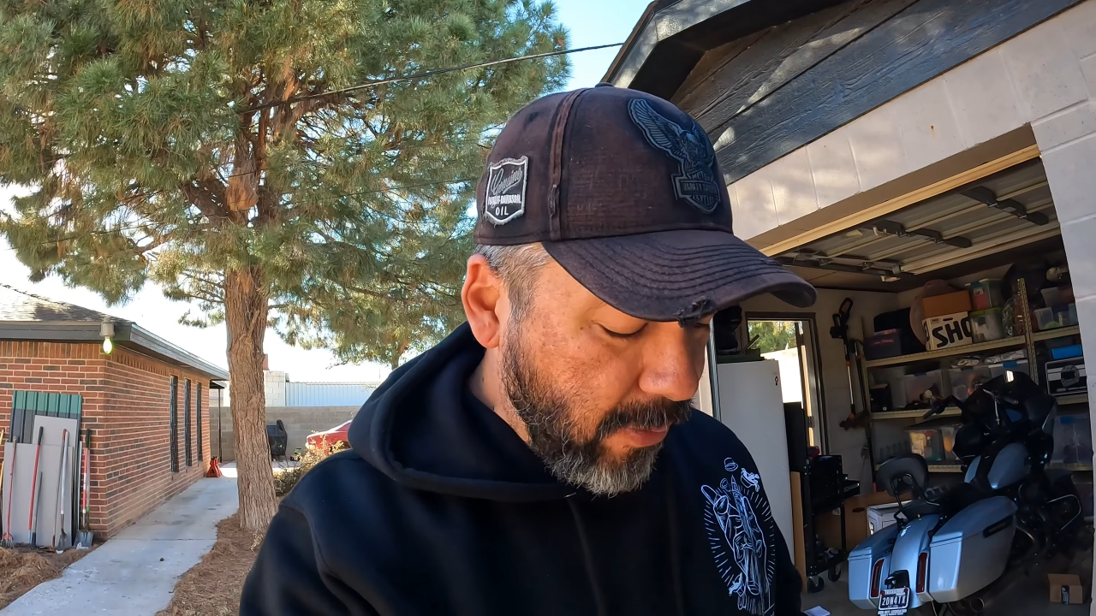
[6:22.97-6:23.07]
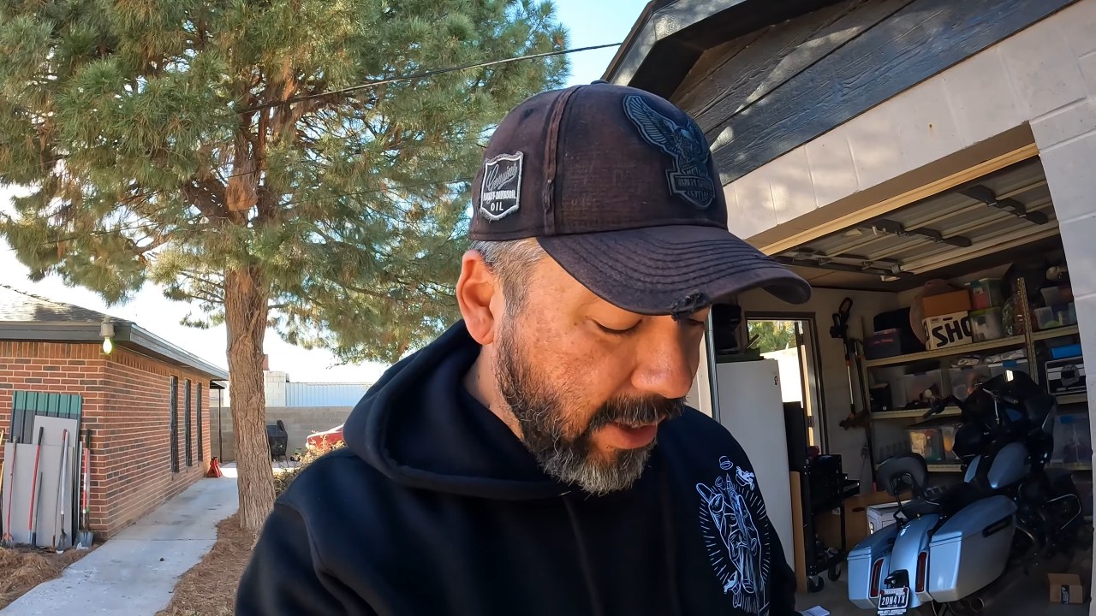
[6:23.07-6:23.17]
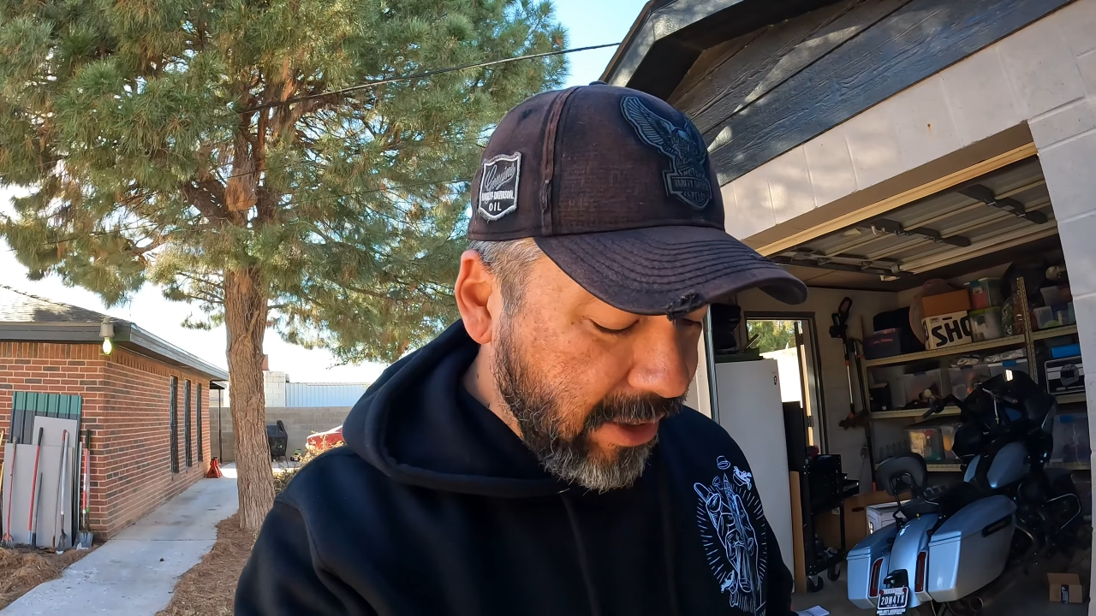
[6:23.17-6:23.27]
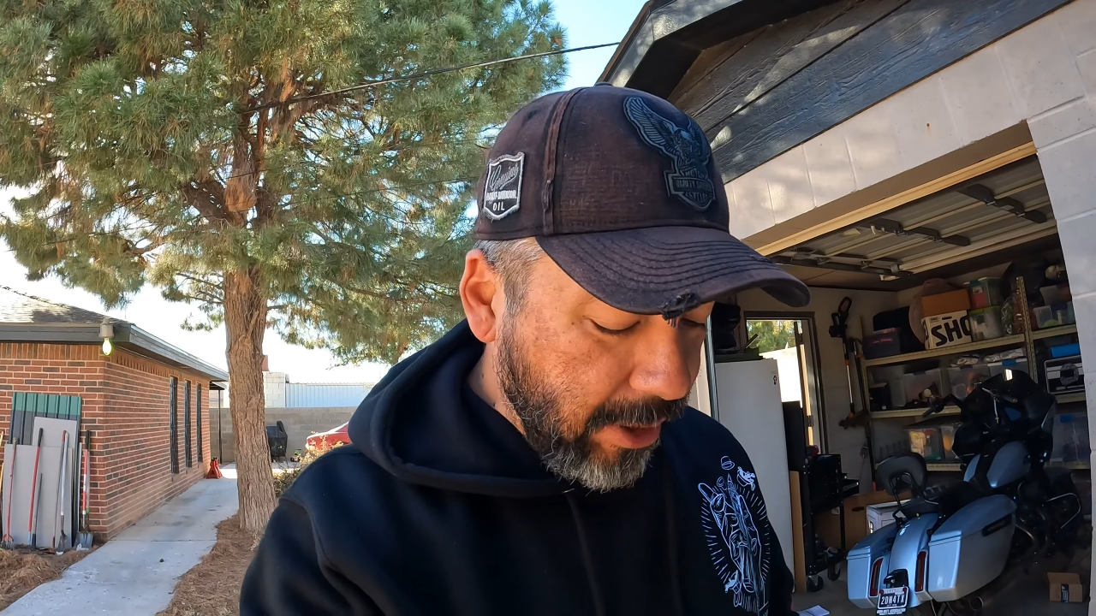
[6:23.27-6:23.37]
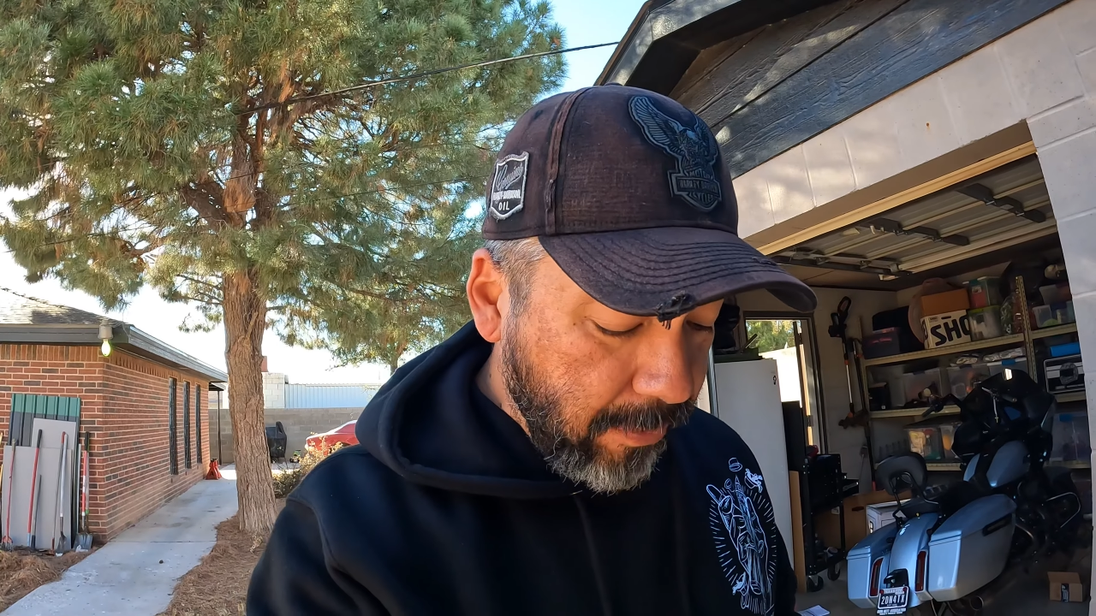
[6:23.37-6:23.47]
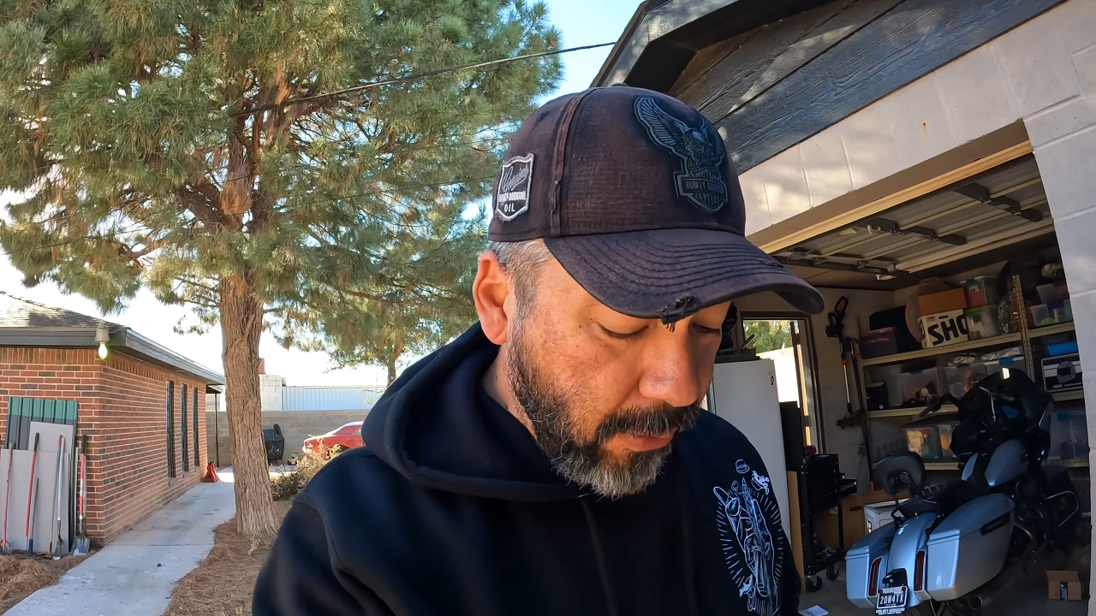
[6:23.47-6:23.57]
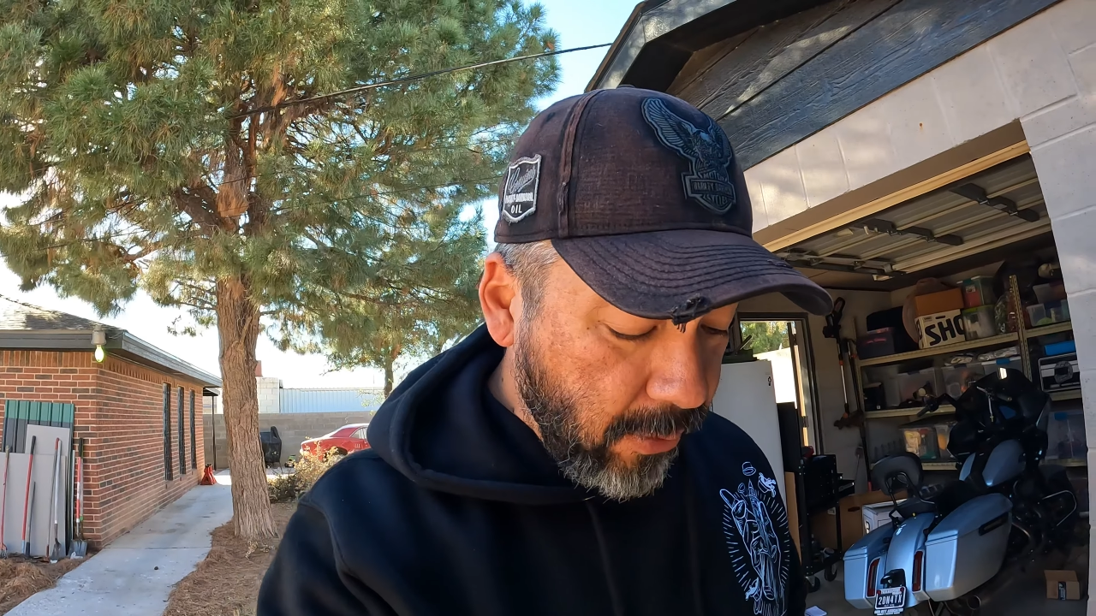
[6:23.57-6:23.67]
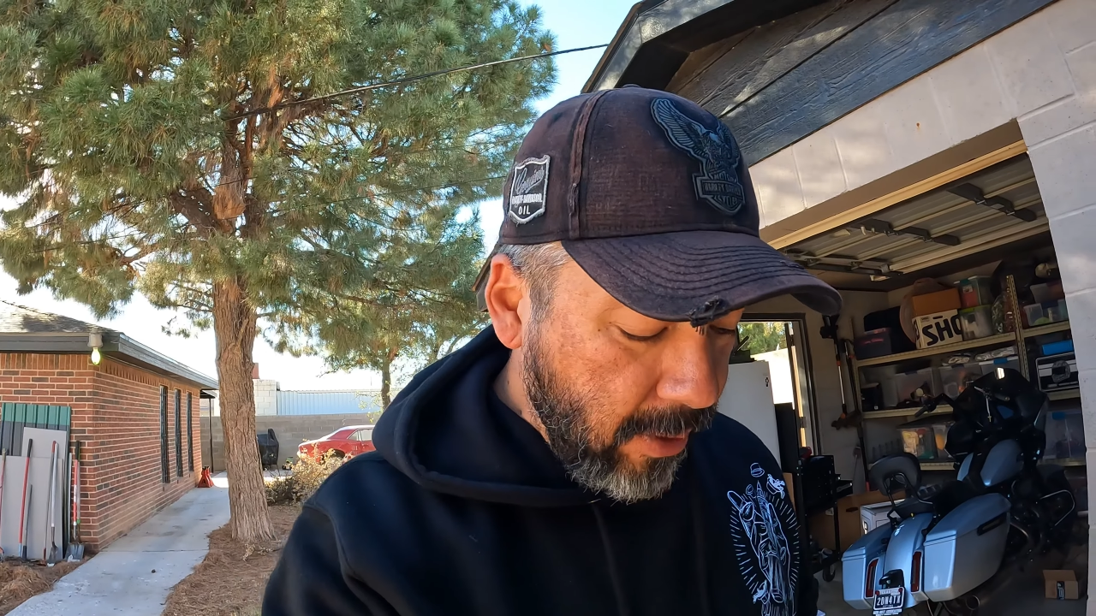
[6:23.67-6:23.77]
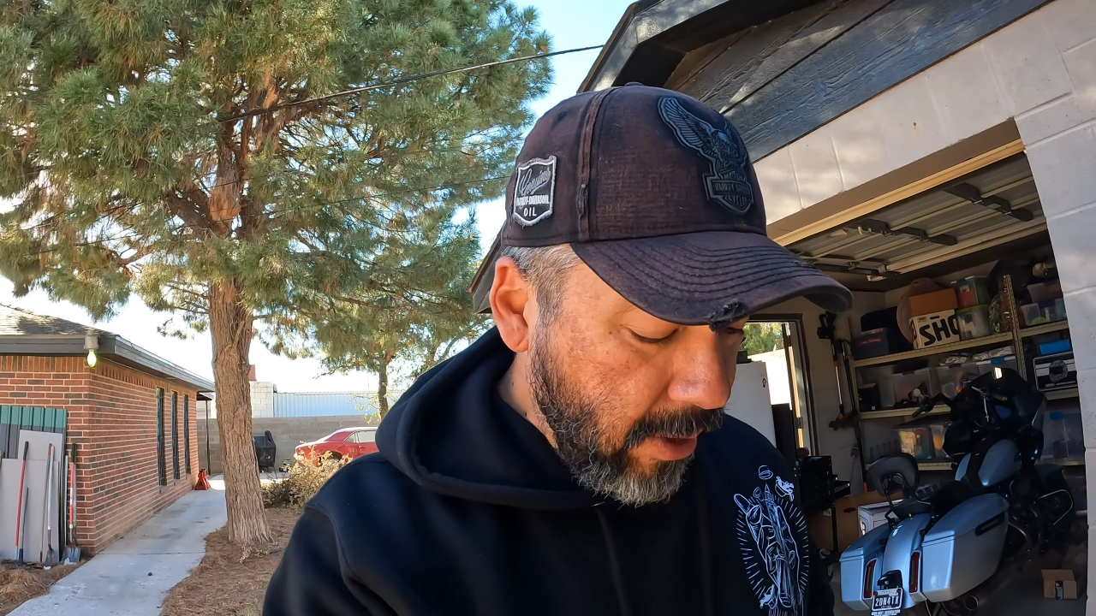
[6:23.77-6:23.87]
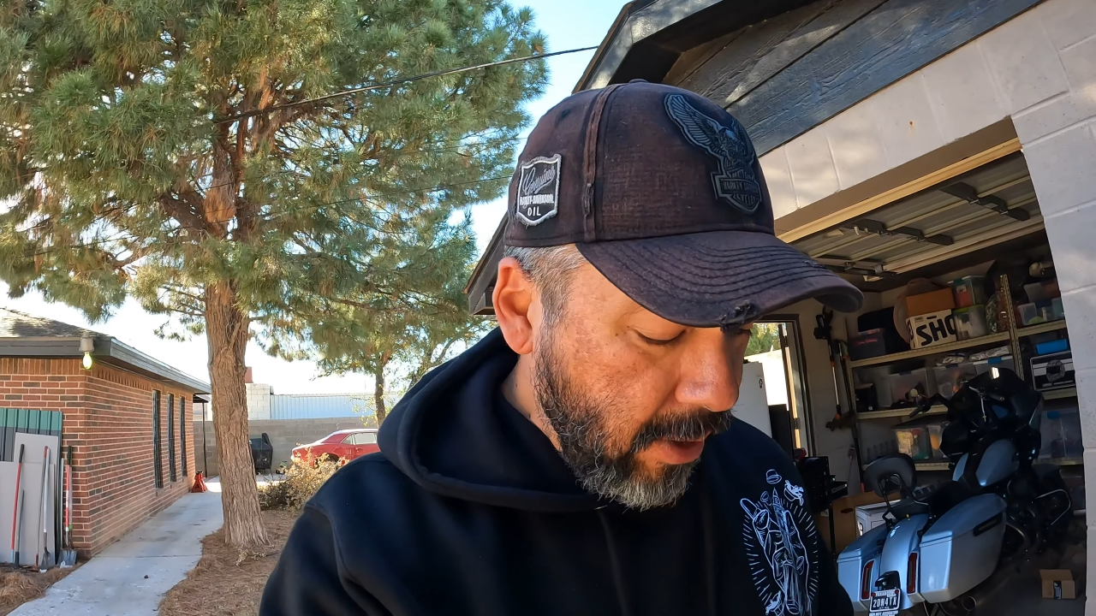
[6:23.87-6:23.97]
Pretty simple,